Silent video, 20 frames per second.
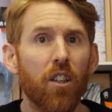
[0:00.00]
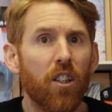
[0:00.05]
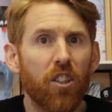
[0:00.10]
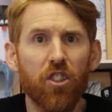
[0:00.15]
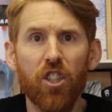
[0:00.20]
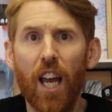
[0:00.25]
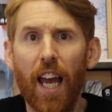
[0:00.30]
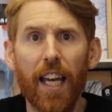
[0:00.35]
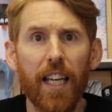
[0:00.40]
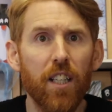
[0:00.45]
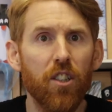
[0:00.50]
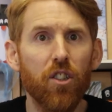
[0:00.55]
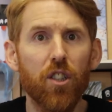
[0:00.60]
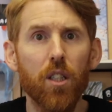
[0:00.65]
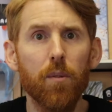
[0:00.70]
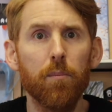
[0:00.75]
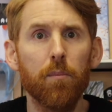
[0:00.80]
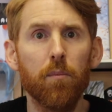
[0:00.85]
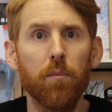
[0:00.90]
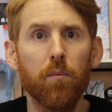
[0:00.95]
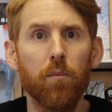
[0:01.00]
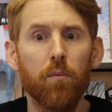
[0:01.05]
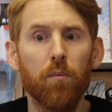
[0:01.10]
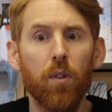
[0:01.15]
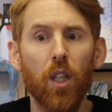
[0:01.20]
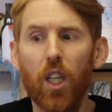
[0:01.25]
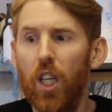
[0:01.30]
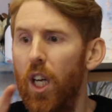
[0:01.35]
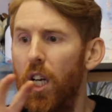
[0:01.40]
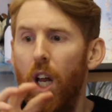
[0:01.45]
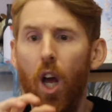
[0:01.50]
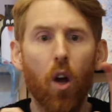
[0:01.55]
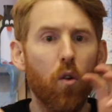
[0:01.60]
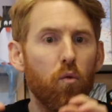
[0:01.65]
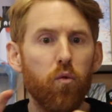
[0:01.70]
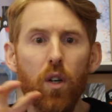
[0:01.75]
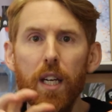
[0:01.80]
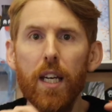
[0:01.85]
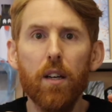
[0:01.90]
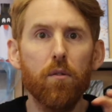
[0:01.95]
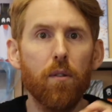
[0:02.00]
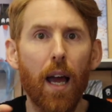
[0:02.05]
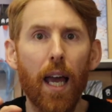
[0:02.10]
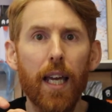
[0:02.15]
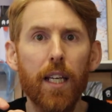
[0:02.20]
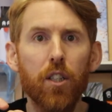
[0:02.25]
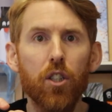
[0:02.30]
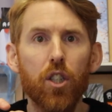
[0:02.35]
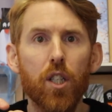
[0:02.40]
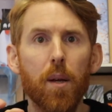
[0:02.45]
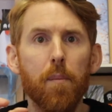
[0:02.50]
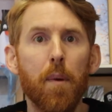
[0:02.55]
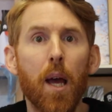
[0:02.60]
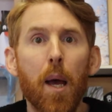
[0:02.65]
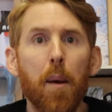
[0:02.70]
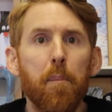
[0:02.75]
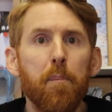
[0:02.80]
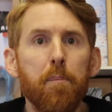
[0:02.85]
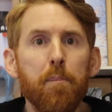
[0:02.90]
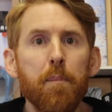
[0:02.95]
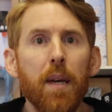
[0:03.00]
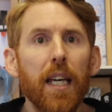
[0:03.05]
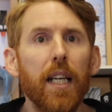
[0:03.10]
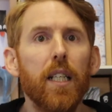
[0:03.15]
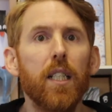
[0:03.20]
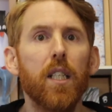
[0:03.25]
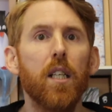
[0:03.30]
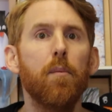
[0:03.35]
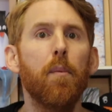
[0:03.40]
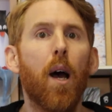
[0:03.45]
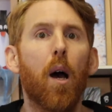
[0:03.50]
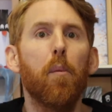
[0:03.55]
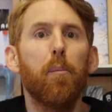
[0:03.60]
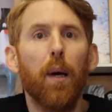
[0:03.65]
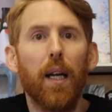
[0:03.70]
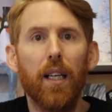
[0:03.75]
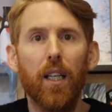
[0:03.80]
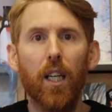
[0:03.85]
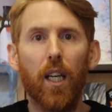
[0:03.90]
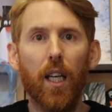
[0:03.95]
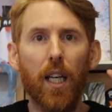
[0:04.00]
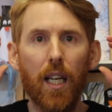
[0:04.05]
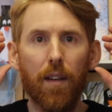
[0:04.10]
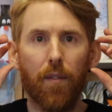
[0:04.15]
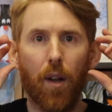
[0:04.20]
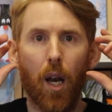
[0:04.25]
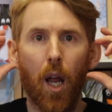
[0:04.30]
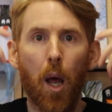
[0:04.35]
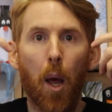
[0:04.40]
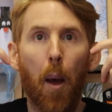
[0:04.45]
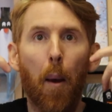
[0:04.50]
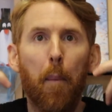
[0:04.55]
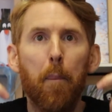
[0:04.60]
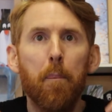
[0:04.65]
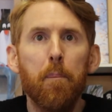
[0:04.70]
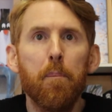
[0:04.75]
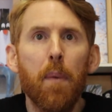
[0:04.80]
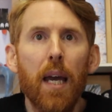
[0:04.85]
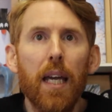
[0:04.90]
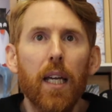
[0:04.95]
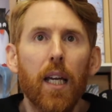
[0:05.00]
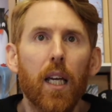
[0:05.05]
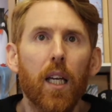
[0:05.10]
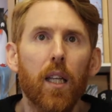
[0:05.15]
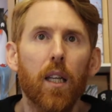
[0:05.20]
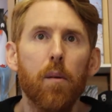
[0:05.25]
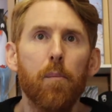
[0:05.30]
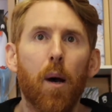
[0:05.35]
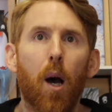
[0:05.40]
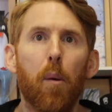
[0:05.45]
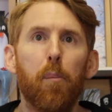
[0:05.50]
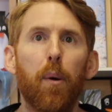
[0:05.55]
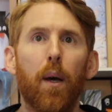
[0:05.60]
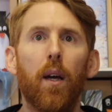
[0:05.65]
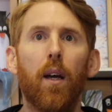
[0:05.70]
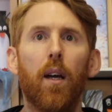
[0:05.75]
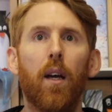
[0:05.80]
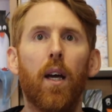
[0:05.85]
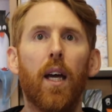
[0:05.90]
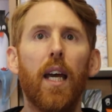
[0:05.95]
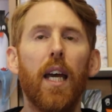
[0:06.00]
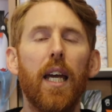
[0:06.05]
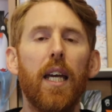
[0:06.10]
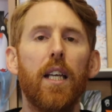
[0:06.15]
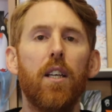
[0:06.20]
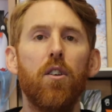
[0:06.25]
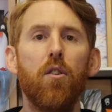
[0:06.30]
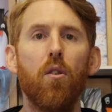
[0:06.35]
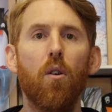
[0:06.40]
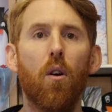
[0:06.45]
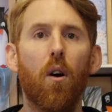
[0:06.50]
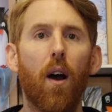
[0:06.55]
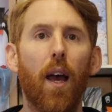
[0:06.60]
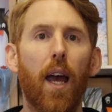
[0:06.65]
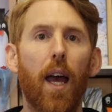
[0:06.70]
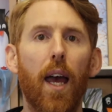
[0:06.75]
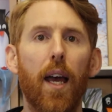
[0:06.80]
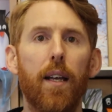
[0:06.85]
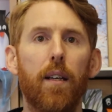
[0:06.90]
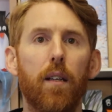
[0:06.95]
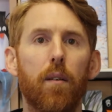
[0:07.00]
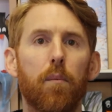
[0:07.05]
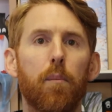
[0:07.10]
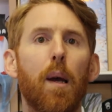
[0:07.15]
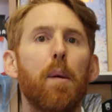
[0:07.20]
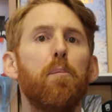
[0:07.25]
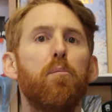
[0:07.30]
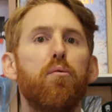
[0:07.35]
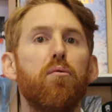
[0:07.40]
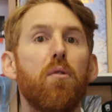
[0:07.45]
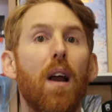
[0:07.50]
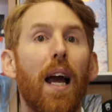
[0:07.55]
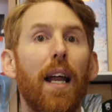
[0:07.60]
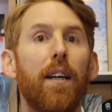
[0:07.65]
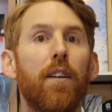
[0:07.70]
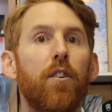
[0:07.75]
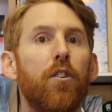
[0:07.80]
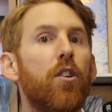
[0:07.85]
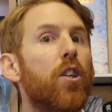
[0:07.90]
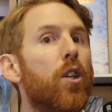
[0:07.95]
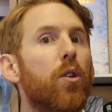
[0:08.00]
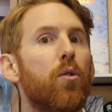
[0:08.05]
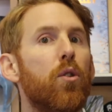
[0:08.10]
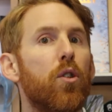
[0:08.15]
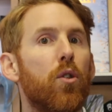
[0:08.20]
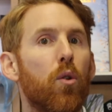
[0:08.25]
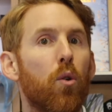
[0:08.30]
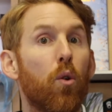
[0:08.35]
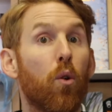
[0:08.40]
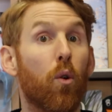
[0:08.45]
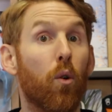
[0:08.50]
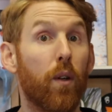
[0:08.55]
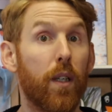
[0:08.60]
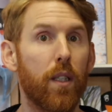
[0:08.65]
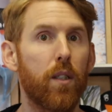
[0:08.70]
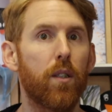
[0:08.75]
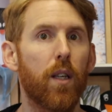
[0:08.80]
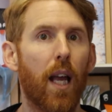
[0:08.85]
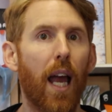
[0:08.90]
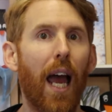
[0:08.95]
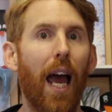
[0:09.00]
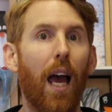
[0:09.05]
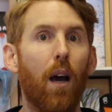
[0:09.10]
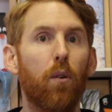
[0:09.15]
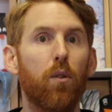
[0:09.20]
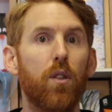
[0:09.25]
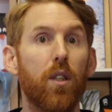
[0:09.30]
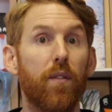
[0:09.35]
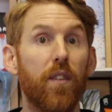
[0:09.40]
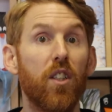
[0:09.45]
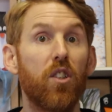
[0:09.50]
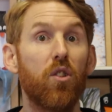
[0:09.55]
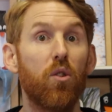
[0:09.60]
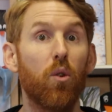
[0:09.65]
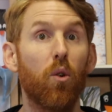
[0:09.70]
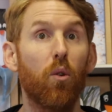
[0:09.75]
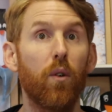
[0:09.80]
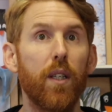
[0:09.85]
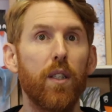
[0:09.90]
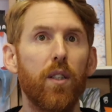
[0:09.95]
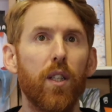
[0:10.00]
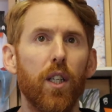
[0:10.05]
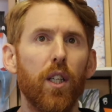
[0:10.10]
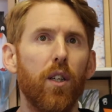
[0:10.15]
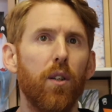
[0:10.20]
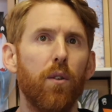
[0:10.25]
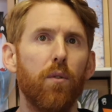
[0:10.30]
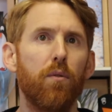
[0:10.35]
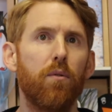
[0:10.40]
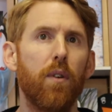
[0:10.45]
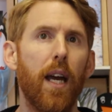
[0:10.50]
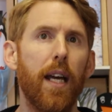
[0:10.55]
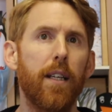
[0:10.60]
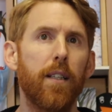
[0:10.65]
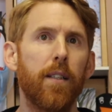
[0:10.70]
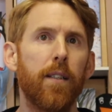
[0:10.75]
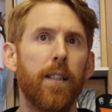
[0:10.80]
change them. You can rearrange them, mix them up, and you can even make them up in your head, make brand new stories out of the stories that you've read.